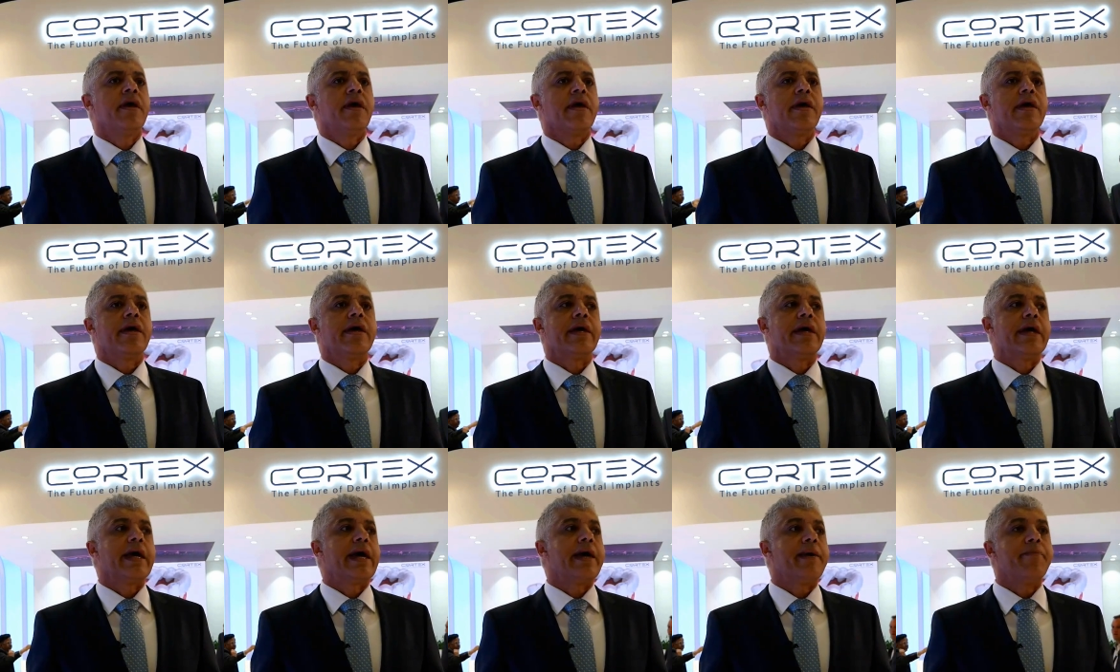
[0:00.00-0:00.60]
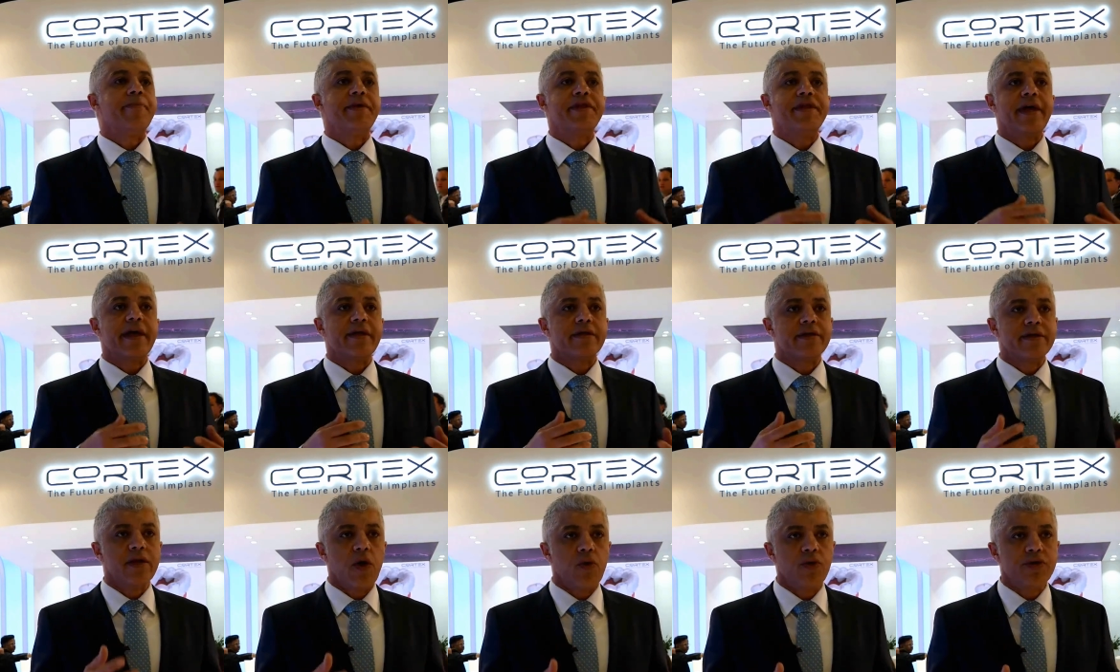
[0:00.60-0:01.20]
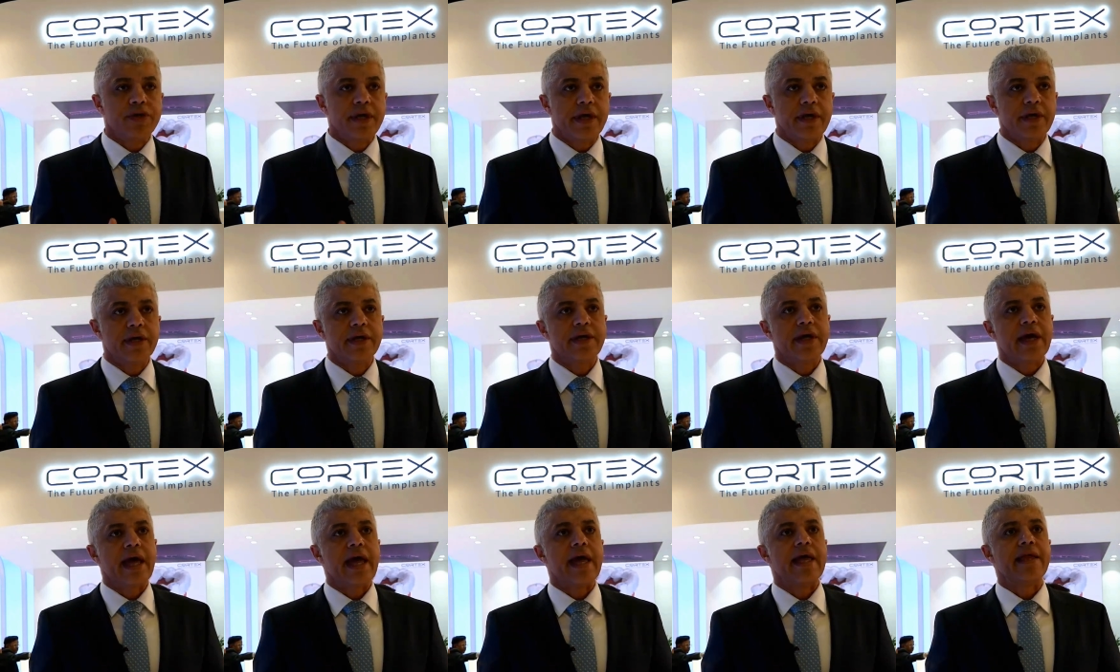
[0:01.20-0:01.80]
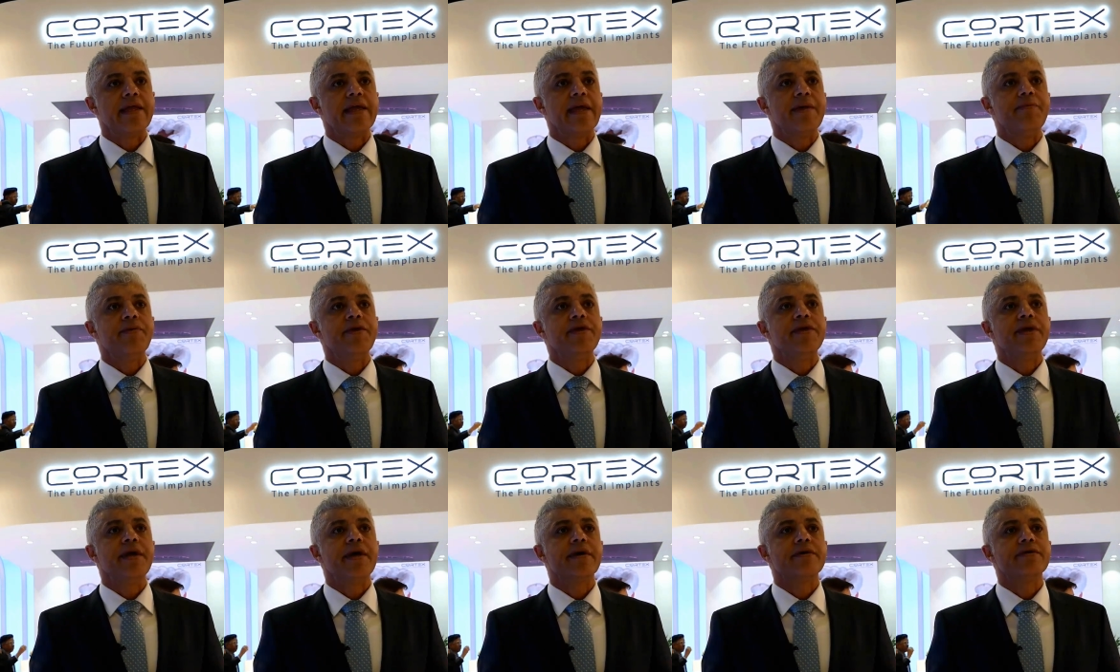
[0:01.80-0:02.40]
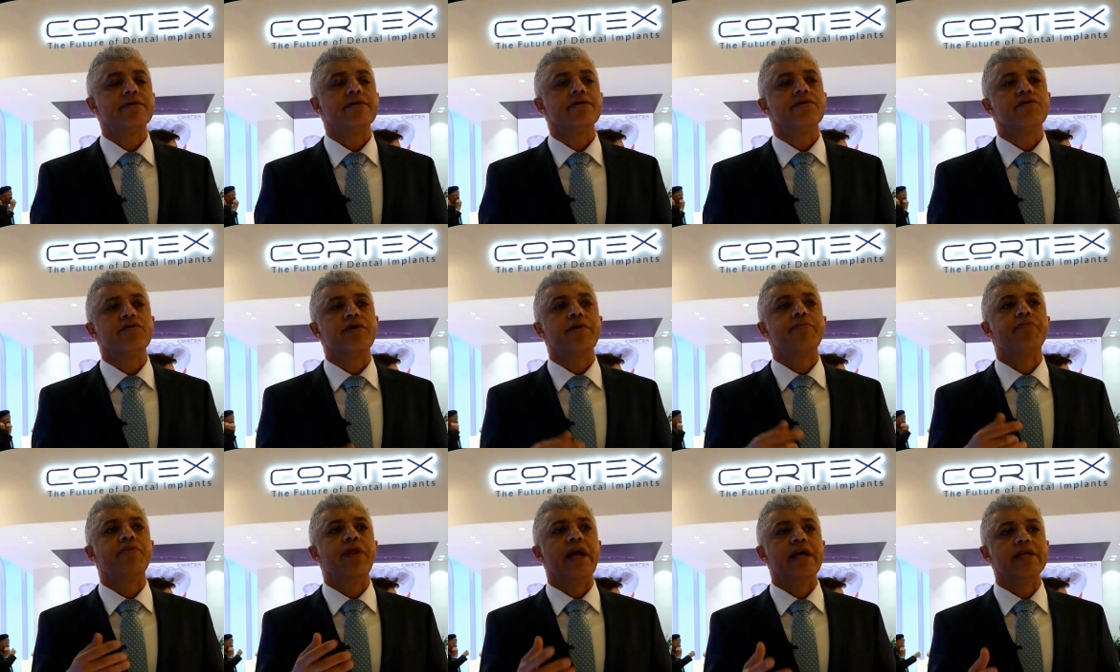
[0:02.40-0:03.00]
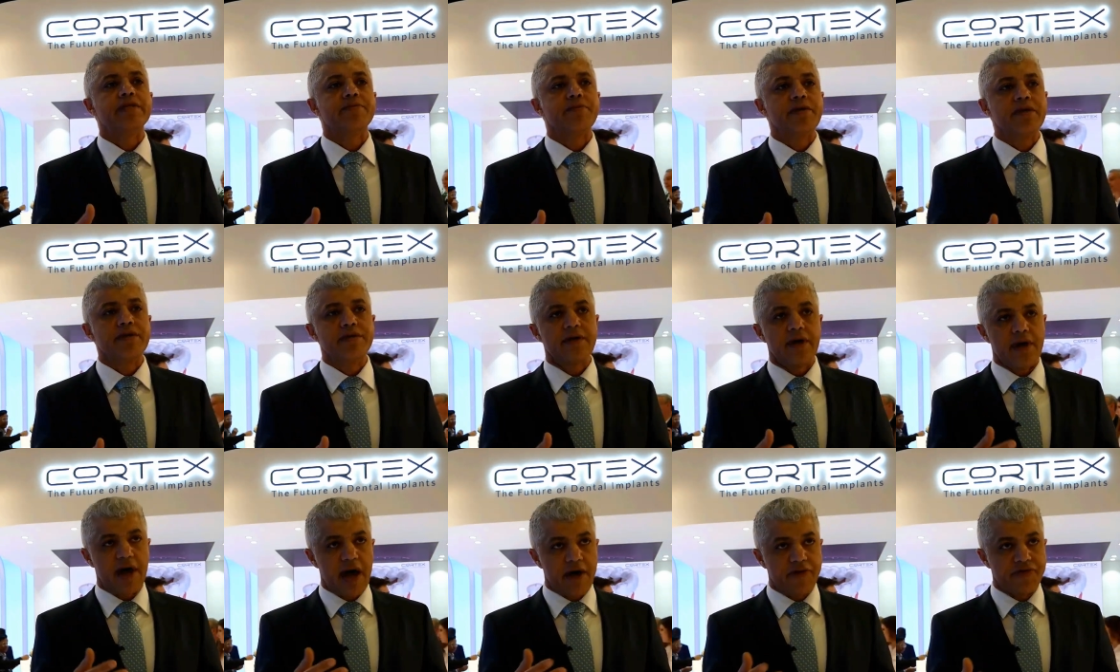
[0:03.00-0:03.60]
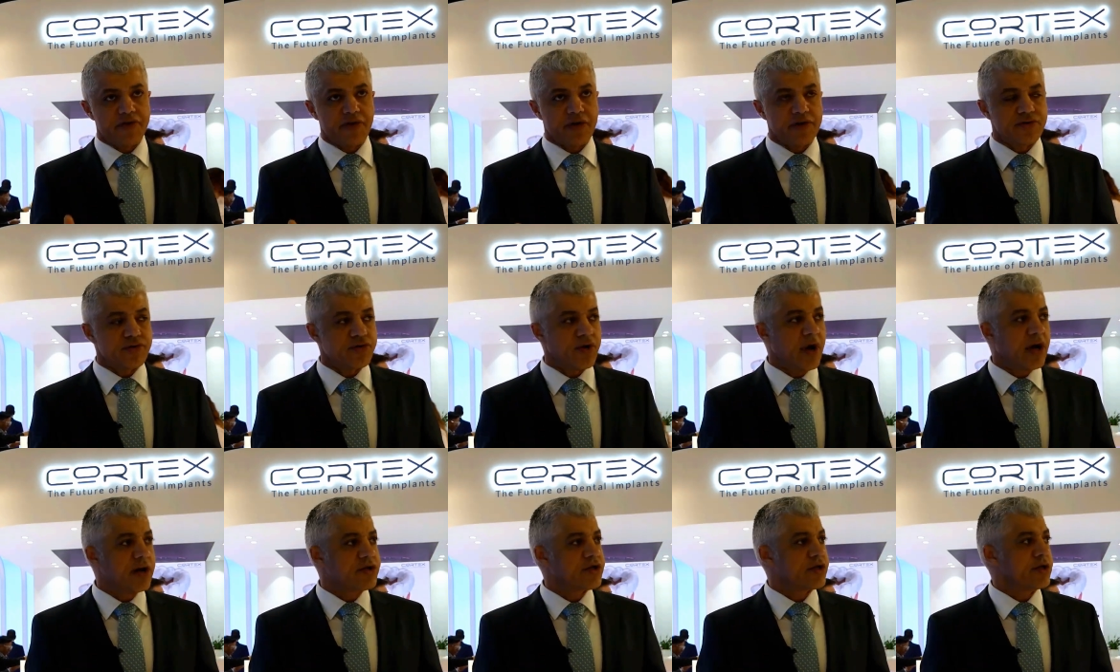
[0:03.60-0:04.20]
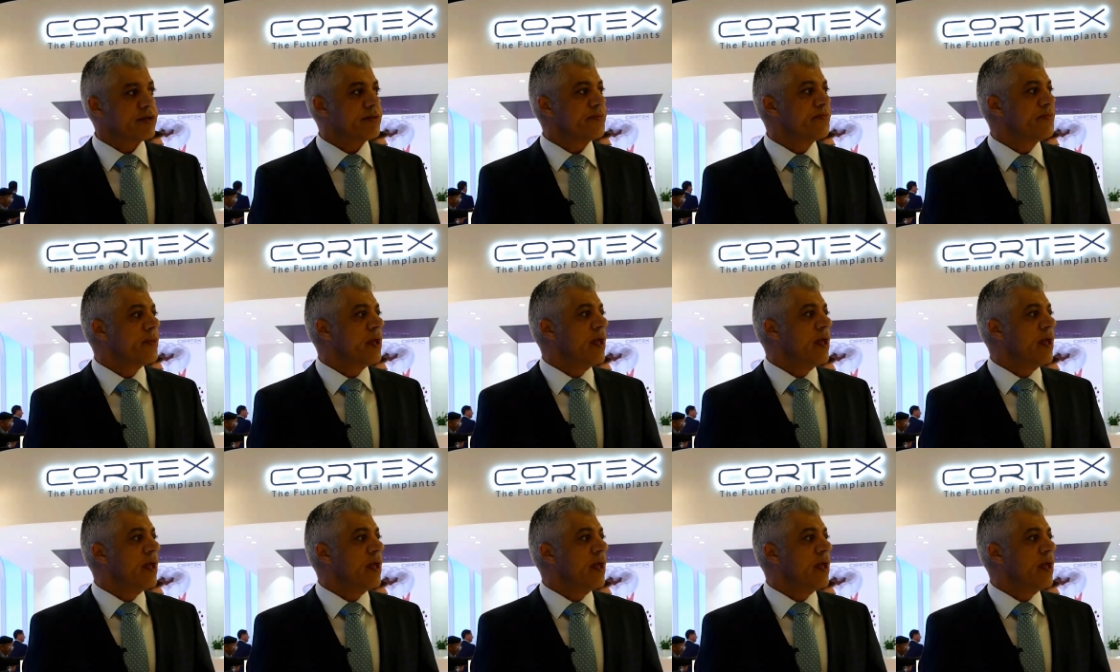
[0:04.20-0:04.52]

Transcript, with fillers: uh, immediate loading, and immediate replacement after obstruction.